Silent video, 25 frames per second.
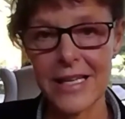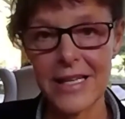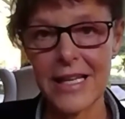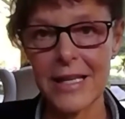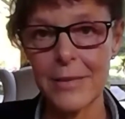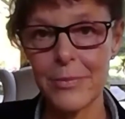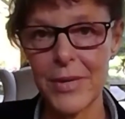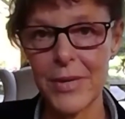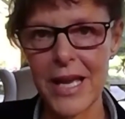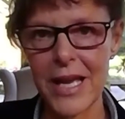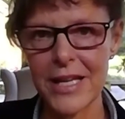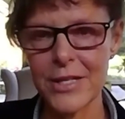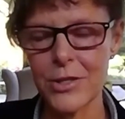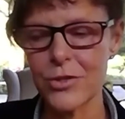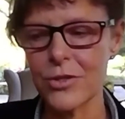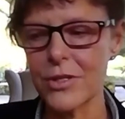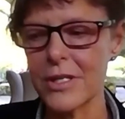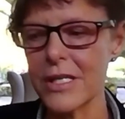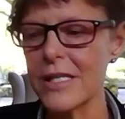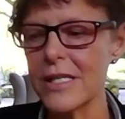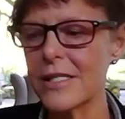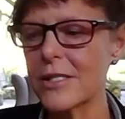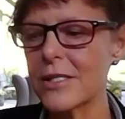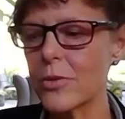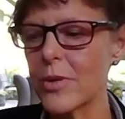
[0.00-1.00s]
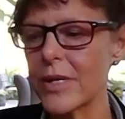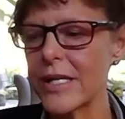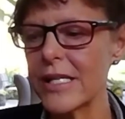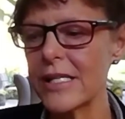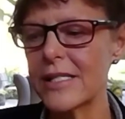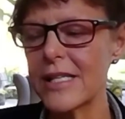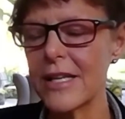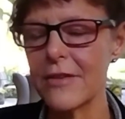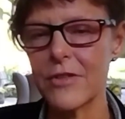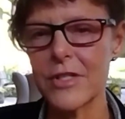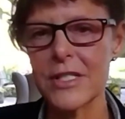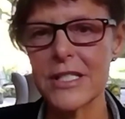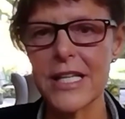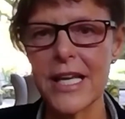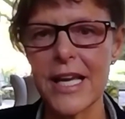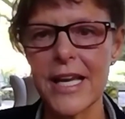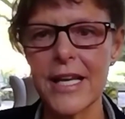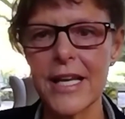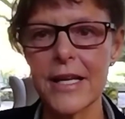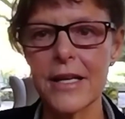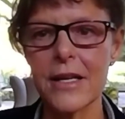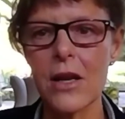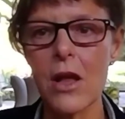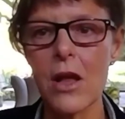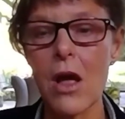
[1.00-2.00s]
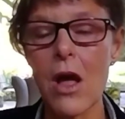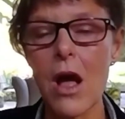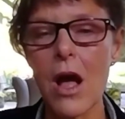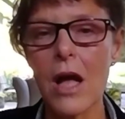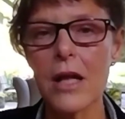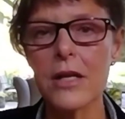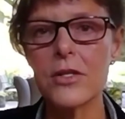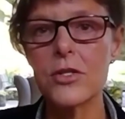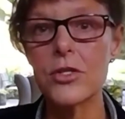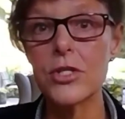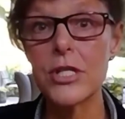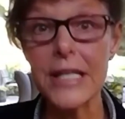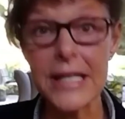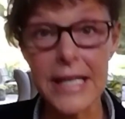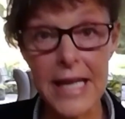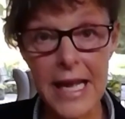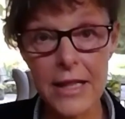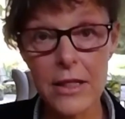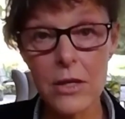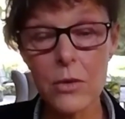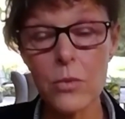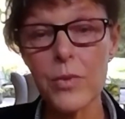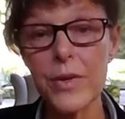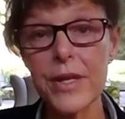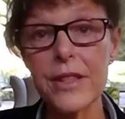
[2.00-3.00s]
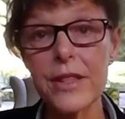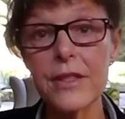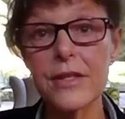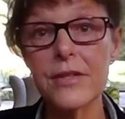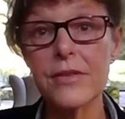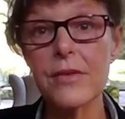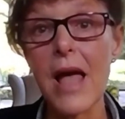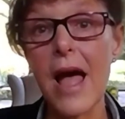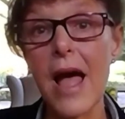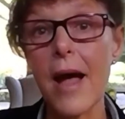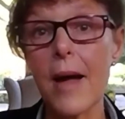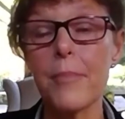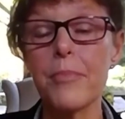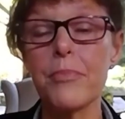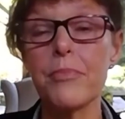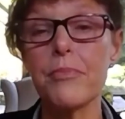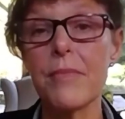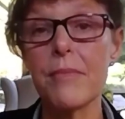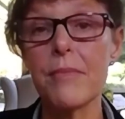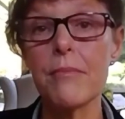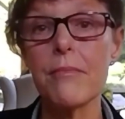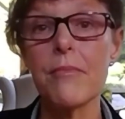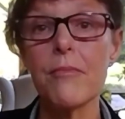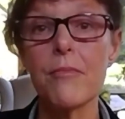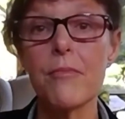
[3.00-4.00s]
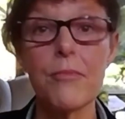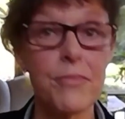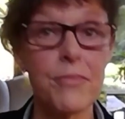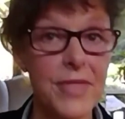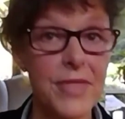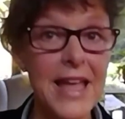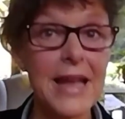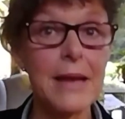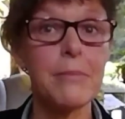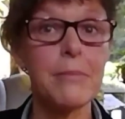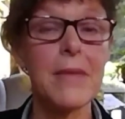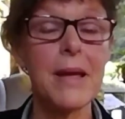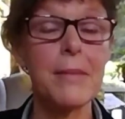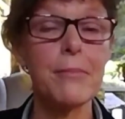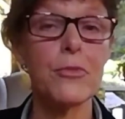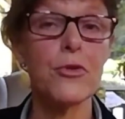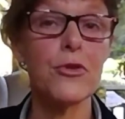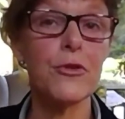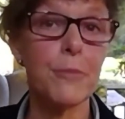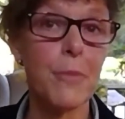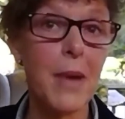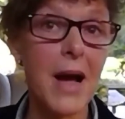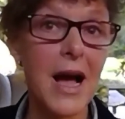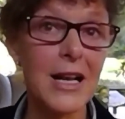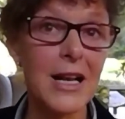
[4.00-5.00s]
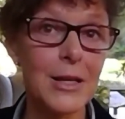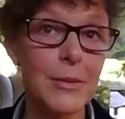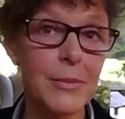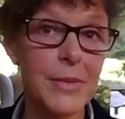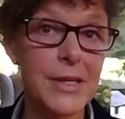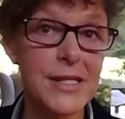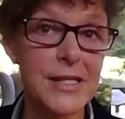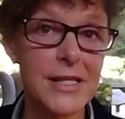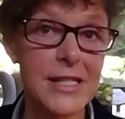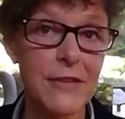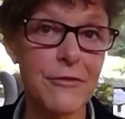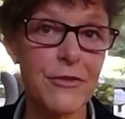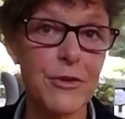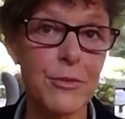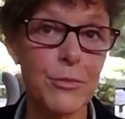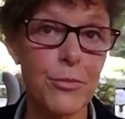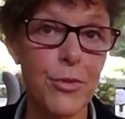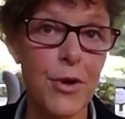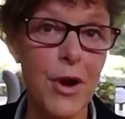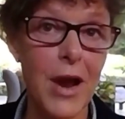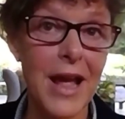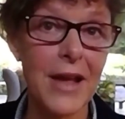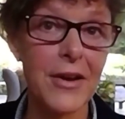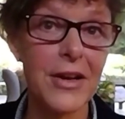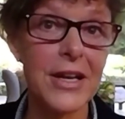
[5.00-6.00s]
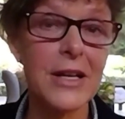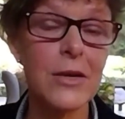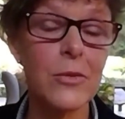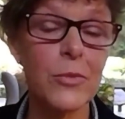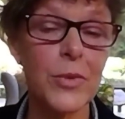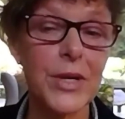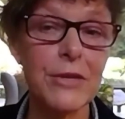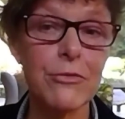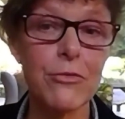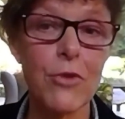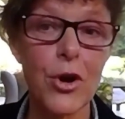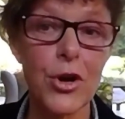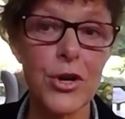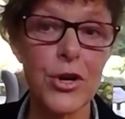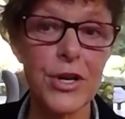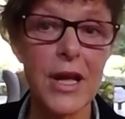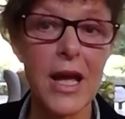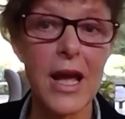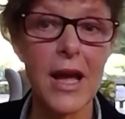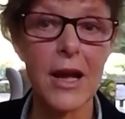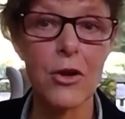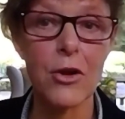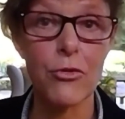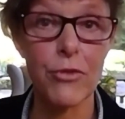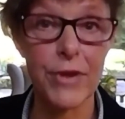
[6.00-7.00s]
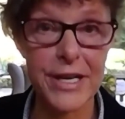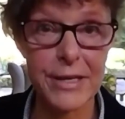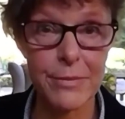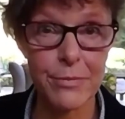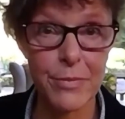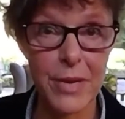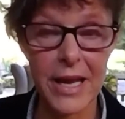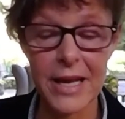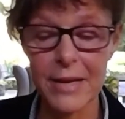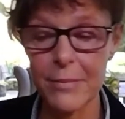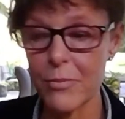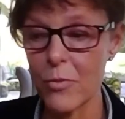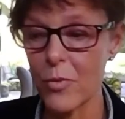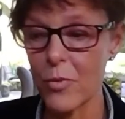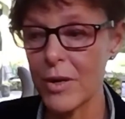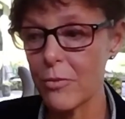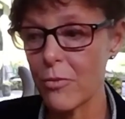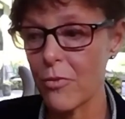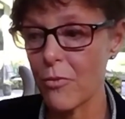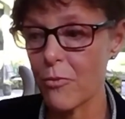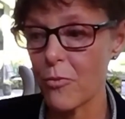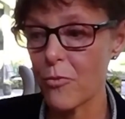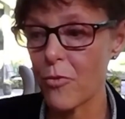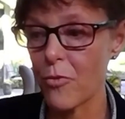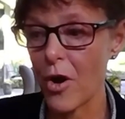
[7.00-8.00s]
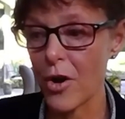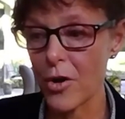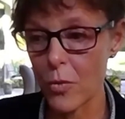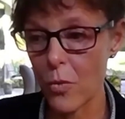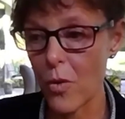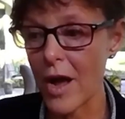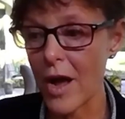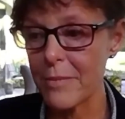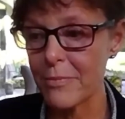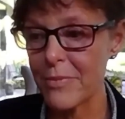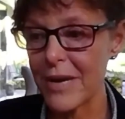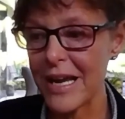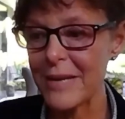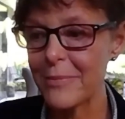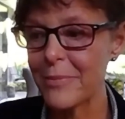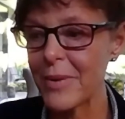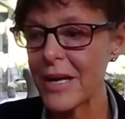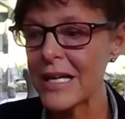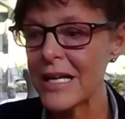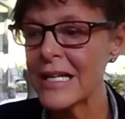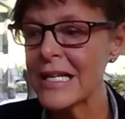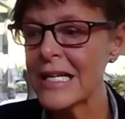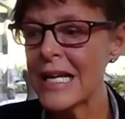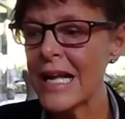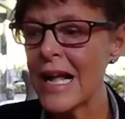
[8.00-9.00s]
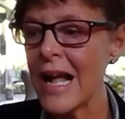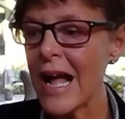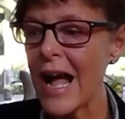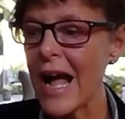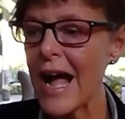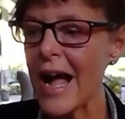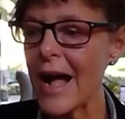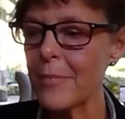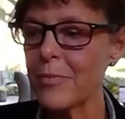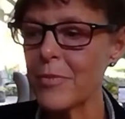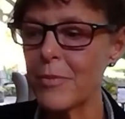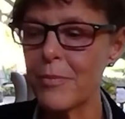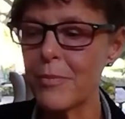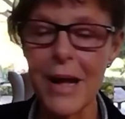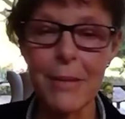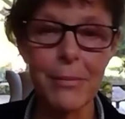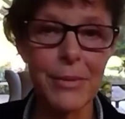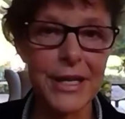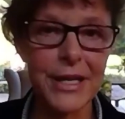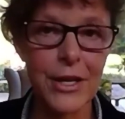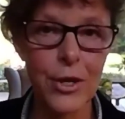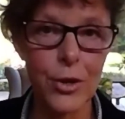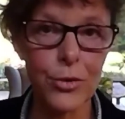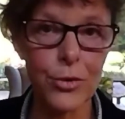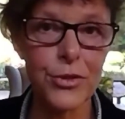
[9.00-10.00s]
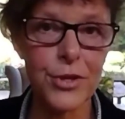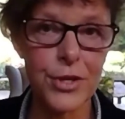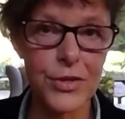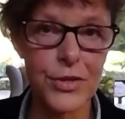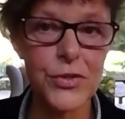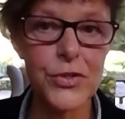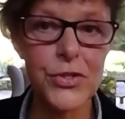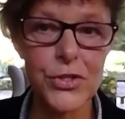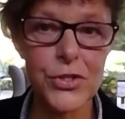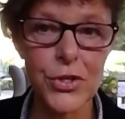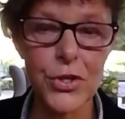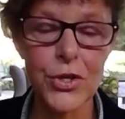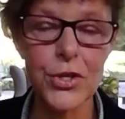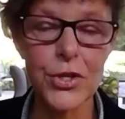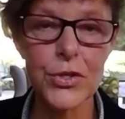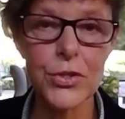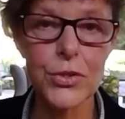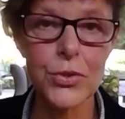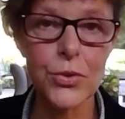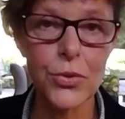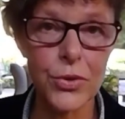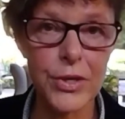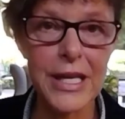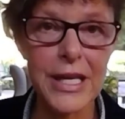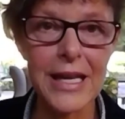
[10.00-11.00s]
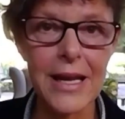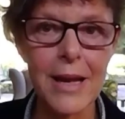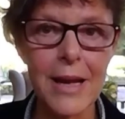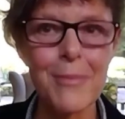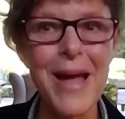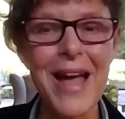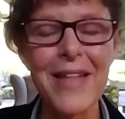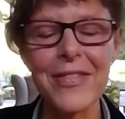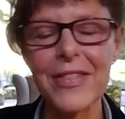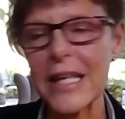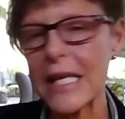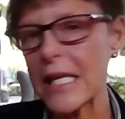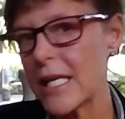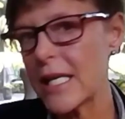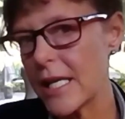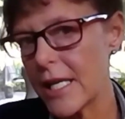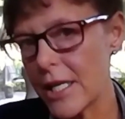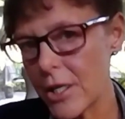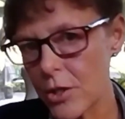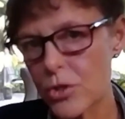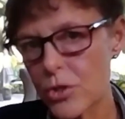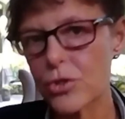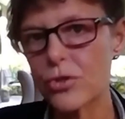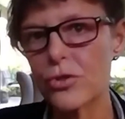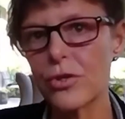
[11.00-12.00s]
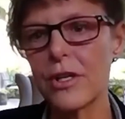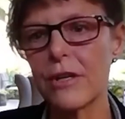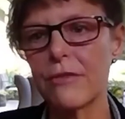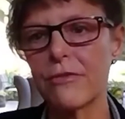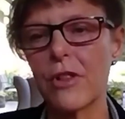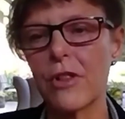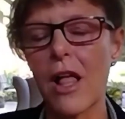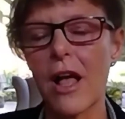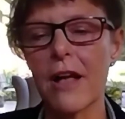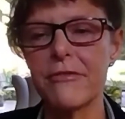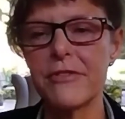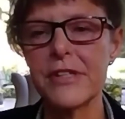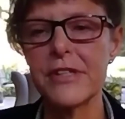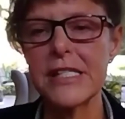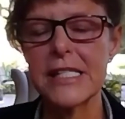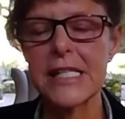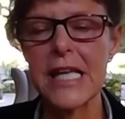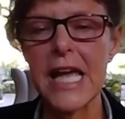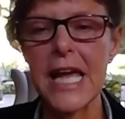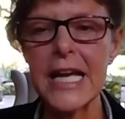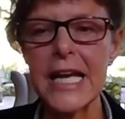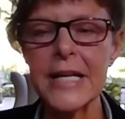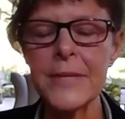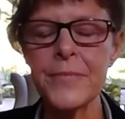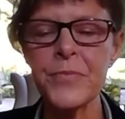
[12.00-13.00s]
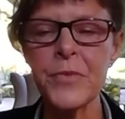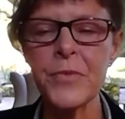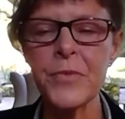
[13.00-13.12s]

EPA do this. 2017, together with then Member of Parliament Stephen Browning, we wrote a white paper, public health concern, talking about the history of glyphosate.